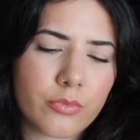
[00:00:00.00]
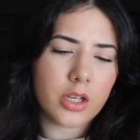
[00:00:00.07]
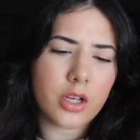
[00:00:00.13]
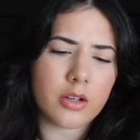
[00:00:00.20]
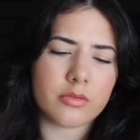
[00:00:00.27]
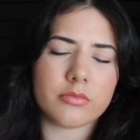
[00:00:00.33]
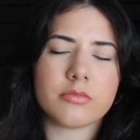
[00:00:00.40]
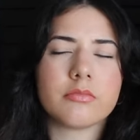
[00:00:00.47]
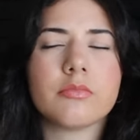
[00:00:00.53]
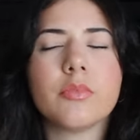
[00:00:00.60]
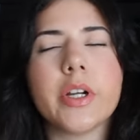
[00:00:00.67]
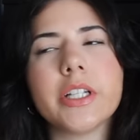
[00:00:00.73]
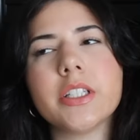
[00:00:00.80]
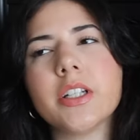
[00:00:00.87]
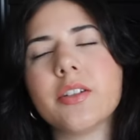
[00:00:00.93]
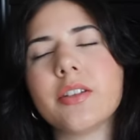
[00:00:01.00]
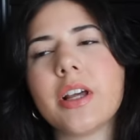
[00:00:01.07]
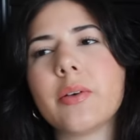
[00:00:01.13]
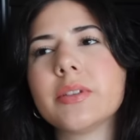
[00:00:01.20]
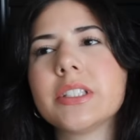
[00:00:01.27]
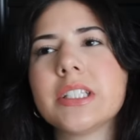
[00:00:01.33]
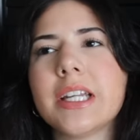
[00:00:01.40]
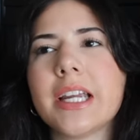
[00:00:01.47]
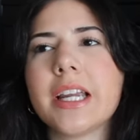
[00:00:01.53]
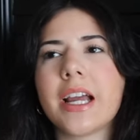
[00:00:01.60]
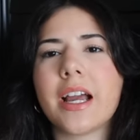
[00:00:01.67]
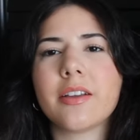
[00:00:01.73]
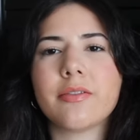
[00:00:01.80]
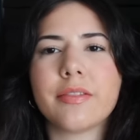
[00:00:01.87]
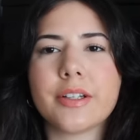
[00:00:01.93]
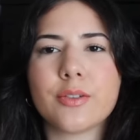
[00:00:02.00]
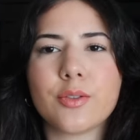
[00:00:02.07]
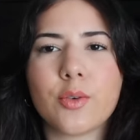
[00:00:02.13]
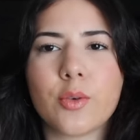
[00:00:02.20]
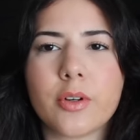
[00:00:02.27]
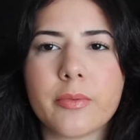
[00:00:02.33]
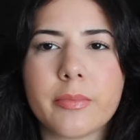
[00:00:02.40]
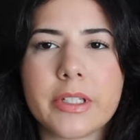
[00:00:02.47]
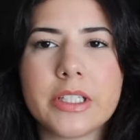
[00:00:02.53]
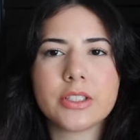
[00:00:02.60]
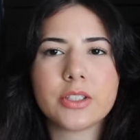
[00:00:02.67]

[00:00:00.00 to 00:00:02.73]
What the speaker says: Oh, wait, no, that was the day I failed horribly.